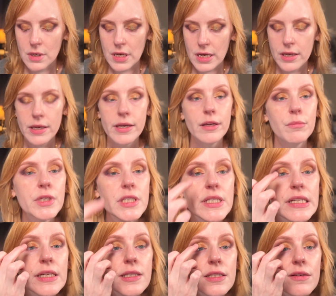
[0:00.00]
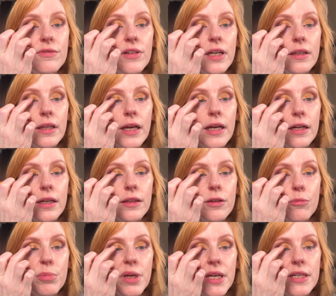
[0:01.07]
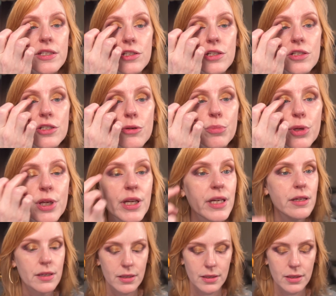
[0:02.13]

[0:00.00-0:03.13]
I am intensifying that at the base just a bit.